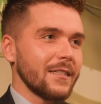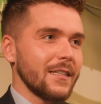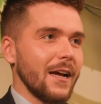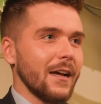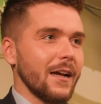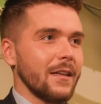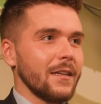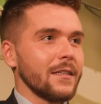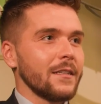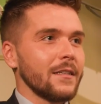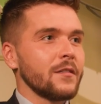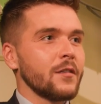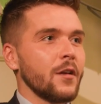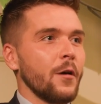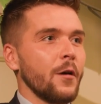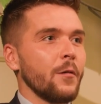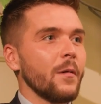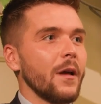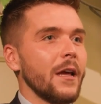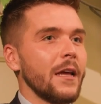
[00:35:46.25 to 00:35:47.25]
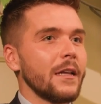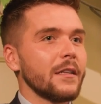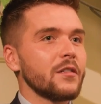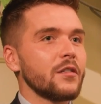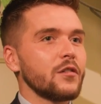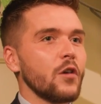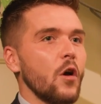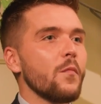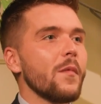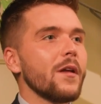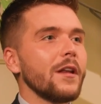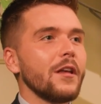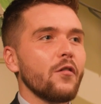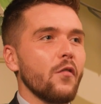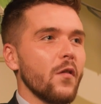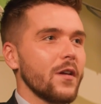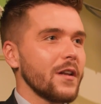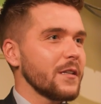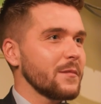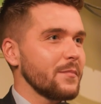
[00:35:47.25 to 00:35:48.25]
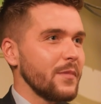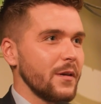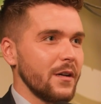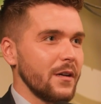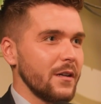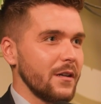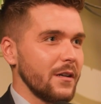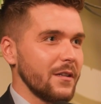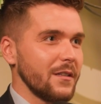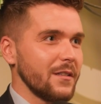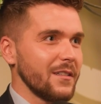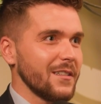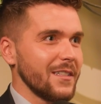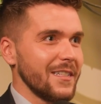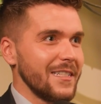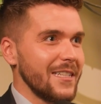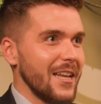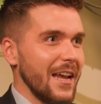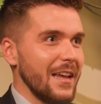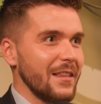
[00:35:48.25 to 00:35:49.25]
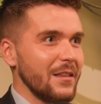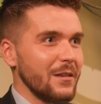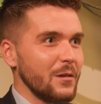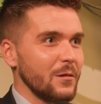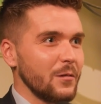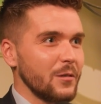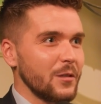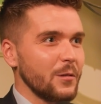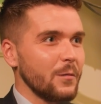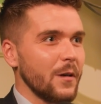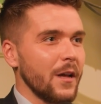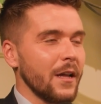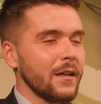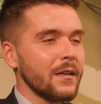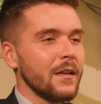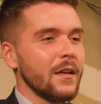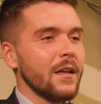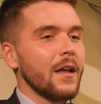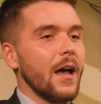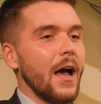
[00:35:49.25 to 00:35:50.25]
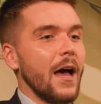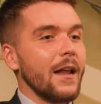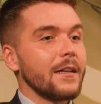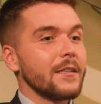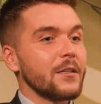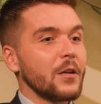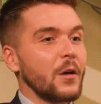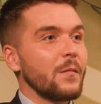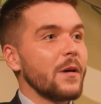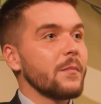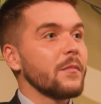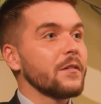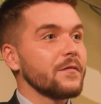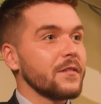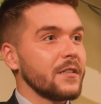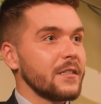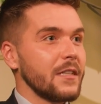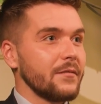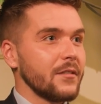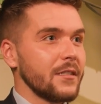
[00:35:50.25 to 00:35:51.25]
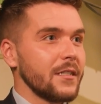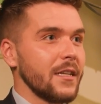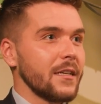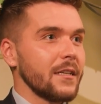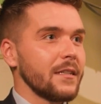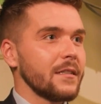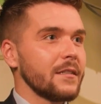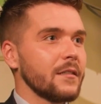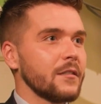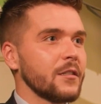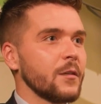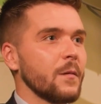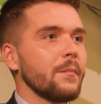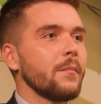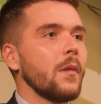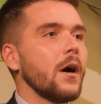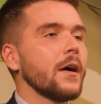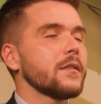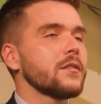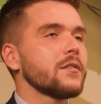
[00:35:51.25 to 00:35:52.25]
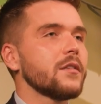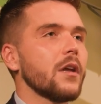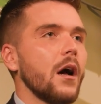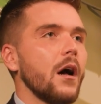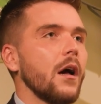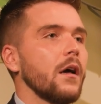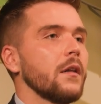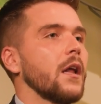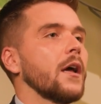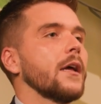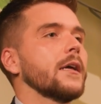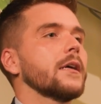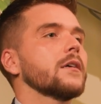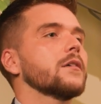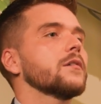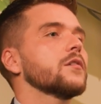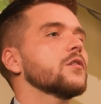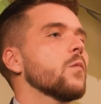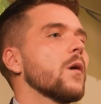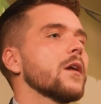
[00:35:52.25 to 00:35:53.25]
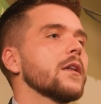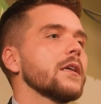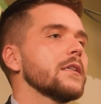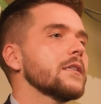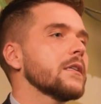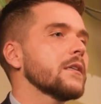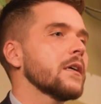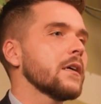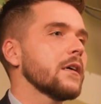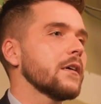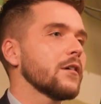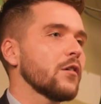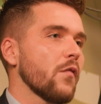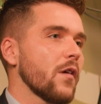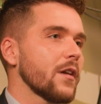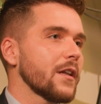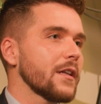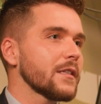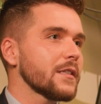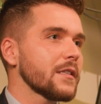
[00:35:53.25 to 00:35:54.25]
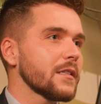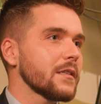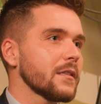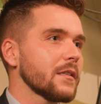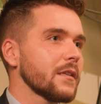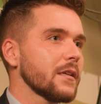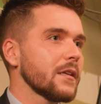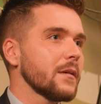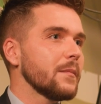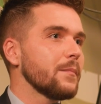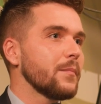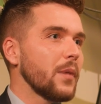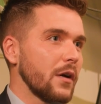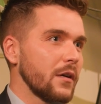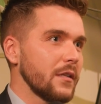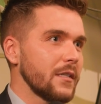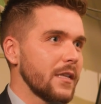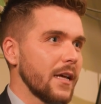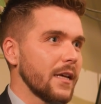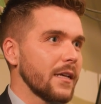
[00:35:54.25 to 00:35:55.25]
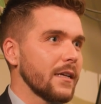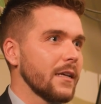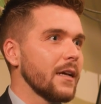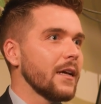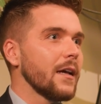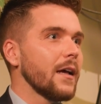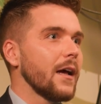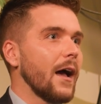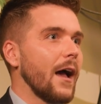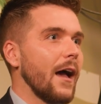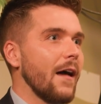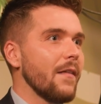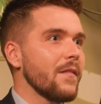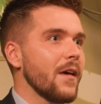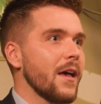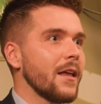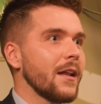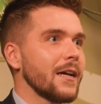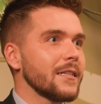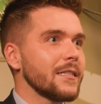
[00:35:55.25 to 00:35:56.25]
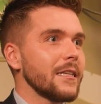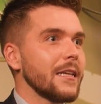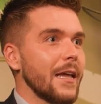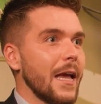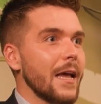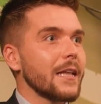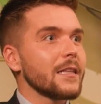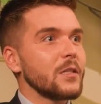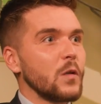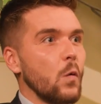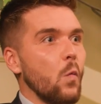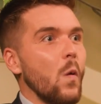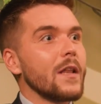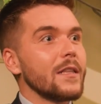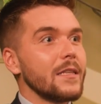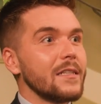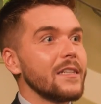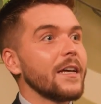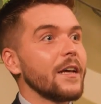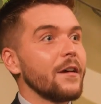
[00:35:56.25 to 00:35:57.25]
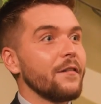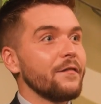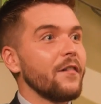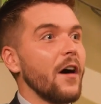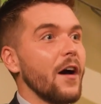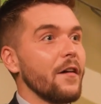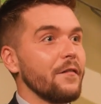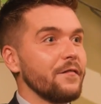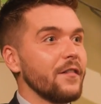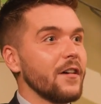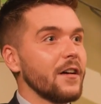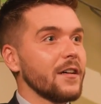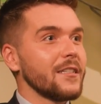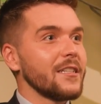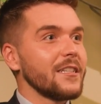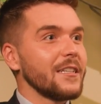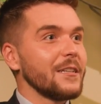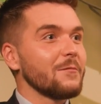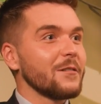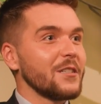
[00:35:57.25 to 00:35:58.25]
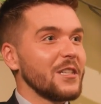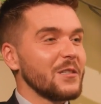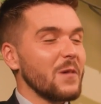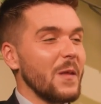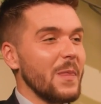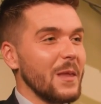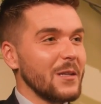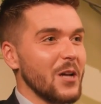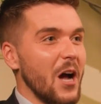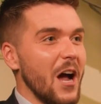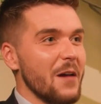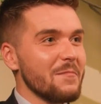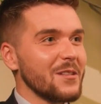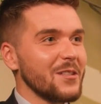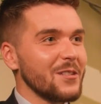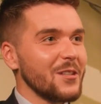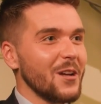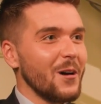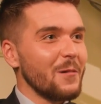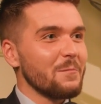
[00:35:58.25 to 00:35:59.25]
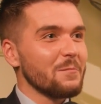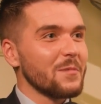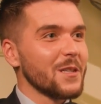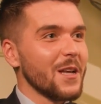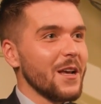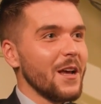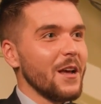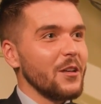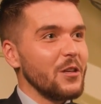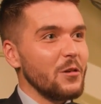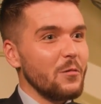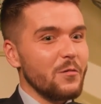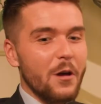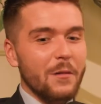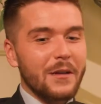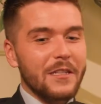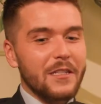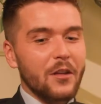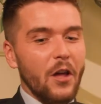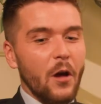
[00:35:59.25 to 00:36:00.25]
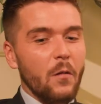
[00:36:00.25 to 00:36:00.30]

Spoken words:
exactly. So it's so many credits per day that you're doing, and it's a commitment for 7 days. So it might start at like 20 credits per day. And then as it gets to Wednesday at 5:30, which is when the timer stops, you'll notice